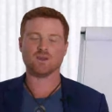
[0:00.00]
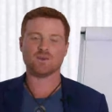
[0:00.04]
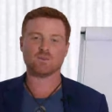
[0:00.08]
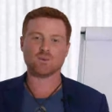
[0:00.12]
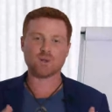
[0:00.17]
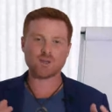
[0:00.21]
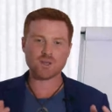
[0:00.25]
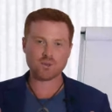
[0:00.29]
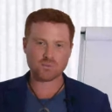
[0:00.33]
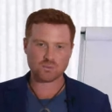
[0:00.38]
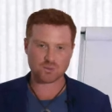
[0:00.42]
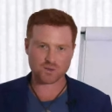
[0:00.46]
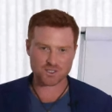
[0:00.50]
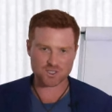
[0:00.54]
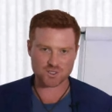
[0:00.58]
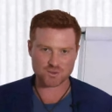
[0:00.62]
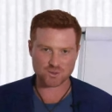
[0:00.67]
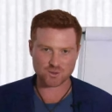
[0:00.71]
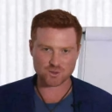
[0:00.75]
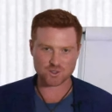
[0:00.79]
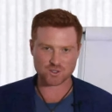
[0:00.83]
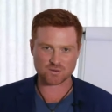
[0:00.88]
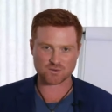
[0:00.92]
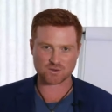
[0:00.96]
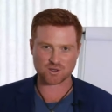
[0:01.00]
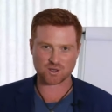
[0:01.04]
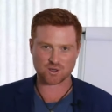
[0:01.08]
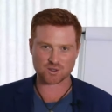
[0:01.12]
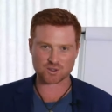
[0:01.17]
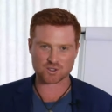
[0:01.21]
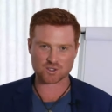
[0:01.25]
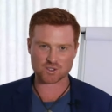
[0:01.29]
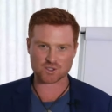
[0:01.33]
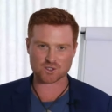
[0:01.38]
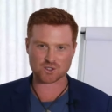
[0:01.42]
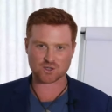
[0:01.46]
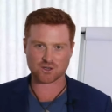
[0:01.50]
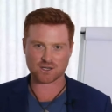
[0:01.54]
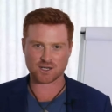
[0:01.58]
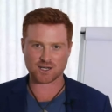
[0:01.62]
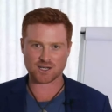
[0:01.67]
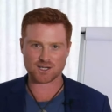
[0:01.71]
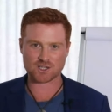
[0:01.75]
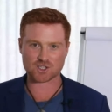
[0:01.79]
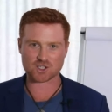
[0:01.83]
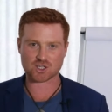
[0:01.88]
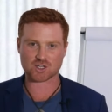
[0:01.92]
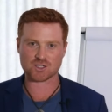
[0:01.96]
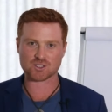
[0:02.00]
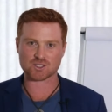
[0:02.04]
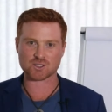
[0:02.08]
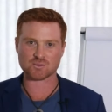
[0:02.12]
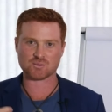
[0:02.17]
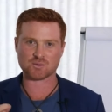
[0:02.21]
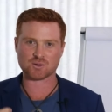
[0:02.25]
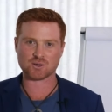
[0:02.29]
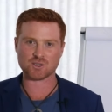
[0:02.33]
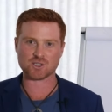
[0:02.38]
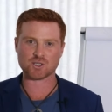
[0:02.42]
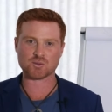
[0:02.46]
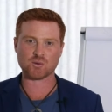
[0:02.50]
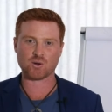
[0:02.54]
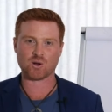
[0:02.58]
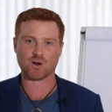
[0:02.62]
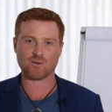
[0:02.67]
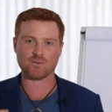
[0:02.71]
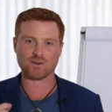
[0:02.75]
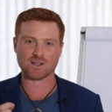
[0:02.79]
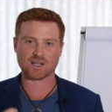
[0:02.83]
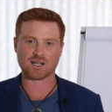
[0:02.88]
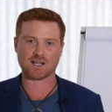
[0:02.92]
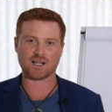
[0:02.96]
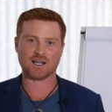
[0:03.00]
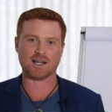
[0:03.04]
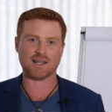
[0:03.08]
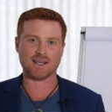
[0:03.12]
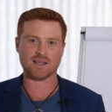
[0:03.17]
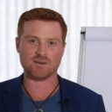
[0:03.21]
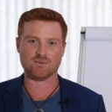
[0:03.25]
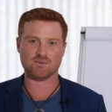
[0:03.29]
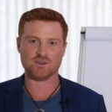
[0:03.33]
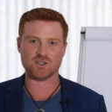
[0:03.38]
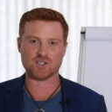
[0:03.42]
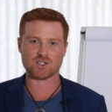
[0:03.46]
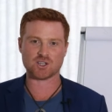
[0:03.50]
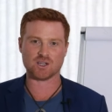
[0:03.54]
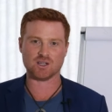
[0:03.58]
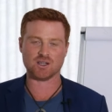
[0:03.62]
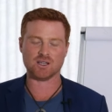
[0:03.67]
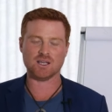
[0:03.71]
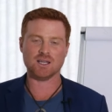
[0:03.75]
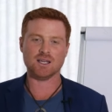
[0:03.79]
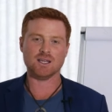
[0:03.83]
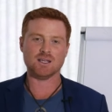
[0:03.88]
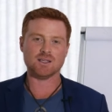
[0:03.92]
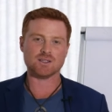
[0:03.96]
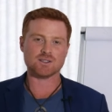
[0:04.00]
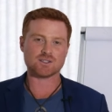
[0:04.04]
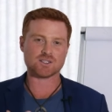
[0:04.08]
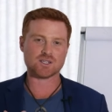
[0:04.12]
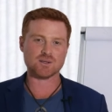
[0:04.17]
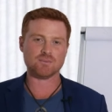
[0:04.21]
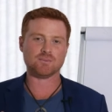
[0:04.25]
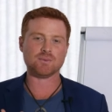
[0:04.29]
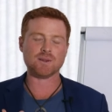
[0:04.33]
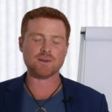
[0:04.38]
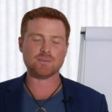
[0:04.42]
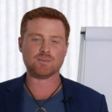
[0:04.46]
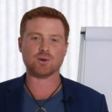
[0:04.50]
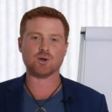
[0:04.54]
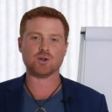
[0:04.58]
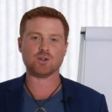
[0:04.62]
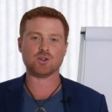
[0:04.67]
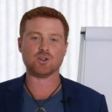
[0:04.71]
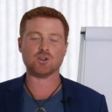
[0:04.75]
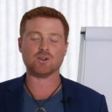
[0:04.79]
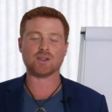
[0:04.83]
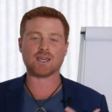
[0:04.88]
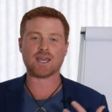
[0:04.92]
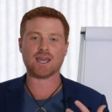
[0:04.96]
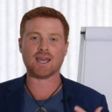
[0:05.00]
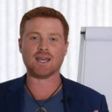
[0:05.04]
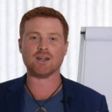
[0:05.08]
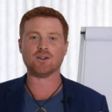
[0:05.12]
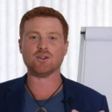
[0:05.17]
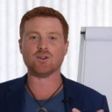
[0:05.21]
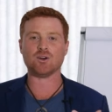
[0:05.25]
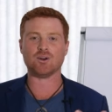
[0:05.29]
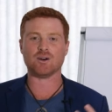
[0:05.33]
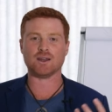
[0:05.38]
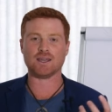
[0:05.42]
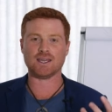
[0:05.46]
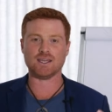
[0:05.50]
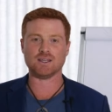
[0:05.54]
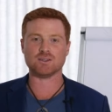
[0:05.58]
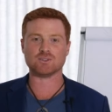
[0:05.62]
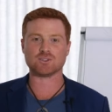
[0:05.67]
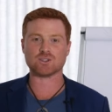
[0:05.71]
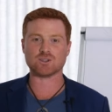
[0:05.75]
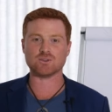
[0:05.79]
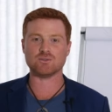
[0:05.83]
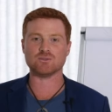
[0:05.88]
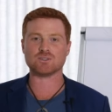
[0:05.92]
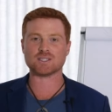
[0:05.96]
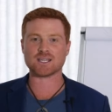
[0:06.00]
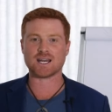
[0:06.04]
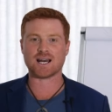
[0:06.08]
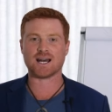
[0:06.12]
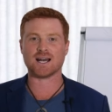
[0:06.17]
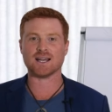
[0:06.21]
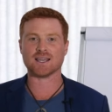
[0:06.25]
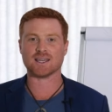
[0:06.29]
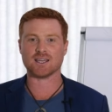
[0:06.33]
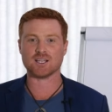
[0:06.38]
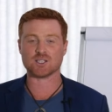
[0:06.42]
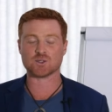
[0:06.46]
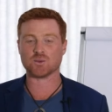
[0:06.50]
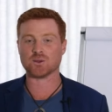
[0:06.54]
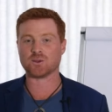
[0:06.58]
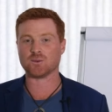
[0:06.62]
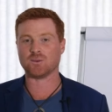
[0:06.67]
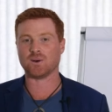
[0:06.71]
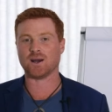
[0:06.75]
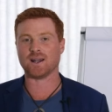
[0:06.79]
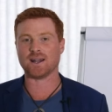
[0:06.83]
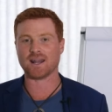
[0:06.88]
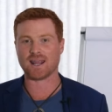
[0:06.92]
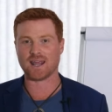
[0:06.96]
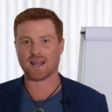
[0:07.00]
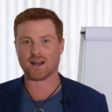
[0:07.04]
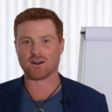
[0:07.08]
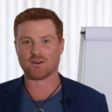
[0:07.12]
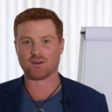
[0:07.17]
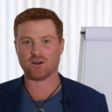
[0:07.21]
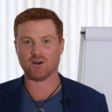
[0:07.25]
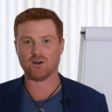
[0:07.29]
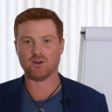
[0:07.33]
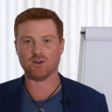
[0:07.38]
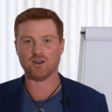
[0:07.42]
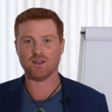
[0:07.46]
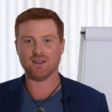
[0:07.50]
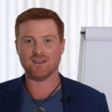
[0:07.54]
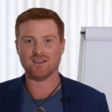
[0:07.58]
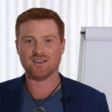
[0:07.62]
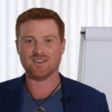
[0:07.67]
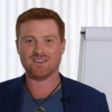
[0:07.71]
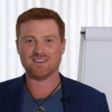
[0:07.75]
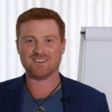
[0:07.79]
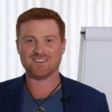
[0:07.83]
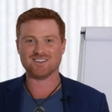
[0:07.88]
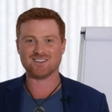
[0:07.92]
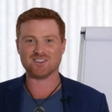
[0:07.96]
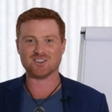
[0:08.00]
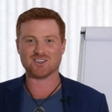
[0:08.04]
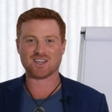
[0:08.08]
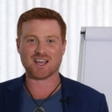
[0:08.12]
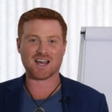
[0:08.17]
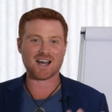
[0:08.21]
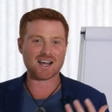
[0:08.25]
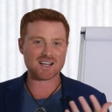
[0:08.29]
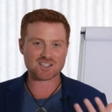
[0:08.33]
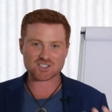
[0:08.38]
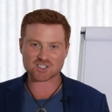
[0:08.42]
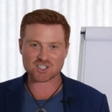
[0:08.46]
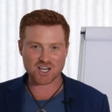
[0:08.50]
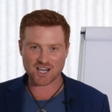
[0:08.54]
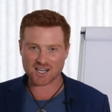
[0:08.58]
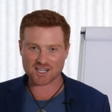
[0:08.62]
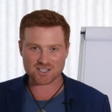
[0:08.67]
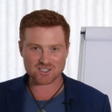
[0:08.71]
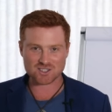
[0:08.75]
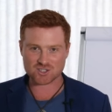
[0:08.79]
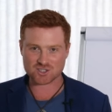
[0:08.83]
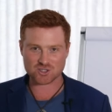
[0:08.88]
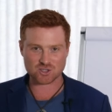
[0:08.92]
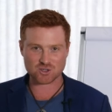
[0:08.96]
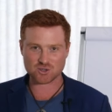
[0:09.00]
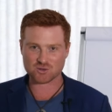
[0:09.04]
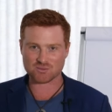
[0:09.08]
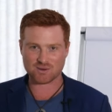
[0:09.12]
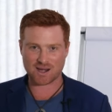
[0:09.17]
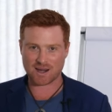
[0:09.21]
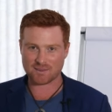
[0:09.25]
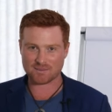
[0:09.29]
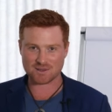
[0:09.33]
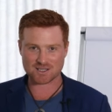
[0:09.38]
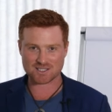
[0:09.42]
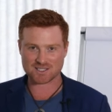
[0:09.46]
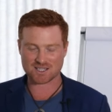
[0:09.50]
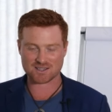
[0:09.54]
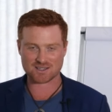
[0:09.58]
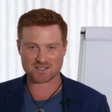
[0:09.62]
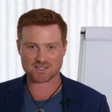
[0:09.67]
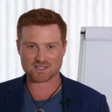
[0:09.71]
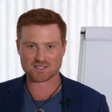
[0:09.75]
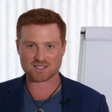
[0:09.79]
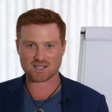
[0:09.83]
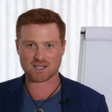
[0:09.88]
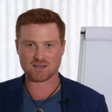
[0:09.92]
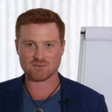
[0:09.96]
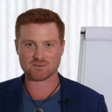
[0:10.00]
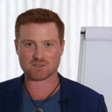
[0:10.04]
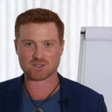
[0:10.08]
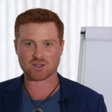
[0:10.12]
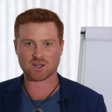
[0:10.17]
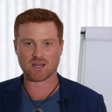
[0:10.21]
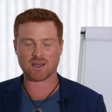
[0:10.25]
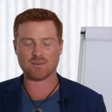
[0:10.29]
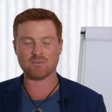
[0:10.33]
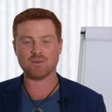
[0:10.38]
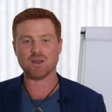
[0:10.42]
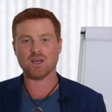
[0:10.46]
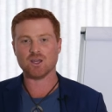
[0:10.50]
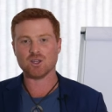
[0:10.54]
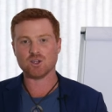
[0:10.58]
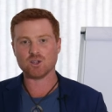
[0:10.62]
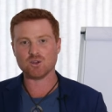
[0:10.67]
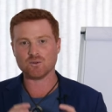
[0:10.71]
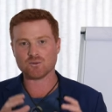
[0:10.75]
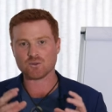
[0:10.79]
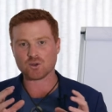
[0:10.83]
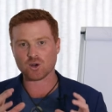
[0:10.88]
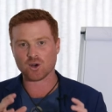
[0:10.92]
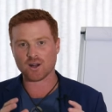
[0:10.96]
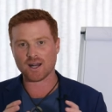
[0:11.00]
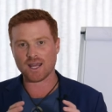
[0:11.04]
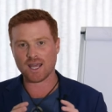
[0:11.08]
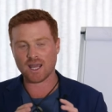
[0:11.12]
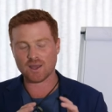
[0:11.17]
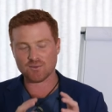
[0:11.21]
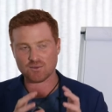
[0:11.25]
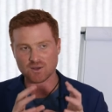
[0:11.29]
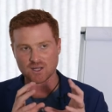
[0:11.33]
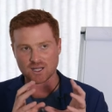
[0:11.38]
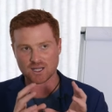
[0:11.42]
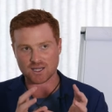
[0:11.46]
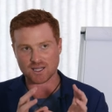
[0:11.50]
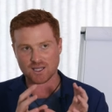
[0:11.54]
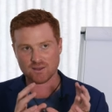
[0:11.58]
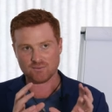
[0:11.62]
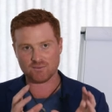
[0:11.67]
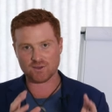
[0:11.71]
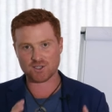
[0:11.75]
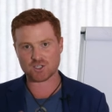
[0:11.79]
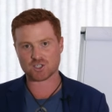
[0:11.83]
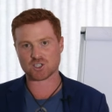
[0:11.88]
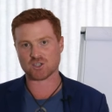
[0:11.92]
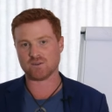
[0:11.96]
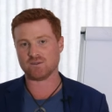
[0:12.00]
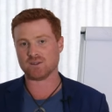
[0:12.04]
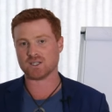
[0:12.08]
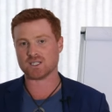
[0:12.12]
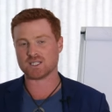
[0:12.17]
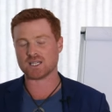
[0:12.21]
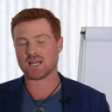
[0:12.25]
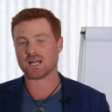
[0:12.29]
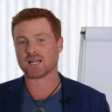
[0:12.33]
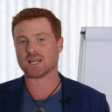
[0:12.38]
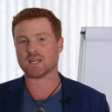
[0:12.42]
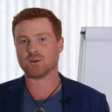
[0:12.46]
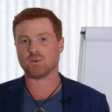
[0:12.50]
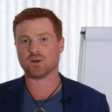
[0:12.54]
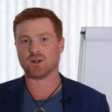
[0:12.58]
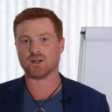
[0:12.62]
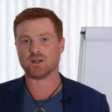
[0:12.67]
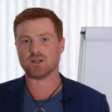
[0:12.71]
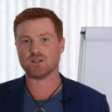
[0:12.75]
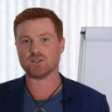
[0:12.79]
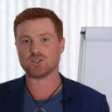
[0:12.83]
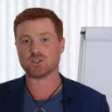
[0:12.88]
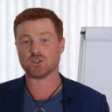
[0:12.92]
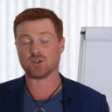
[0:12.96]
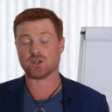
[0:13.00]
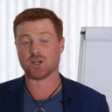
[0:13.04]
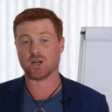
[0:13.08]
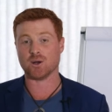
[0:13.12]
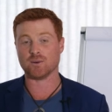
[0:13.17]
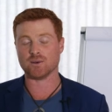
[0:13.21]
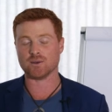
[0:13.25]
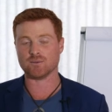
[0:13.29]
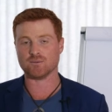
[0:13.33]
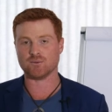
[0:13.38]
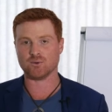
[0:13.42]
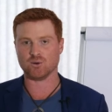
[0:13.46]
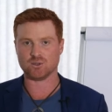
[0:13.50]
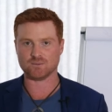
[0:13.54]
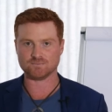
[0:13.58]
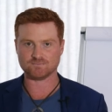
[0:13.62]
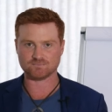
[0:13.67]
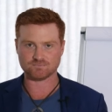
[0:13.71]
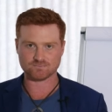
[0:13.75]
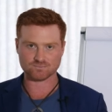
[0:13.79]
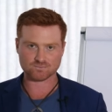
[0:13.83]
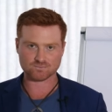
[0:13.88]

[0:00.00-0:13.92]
One of the principles of conscious creation is the principle of a clear vision. Simply put, you cannot hit two targets with one arrow. You can't chase two rabbits at the same time. You've got to have a clear vision of exactly what it is you're going for.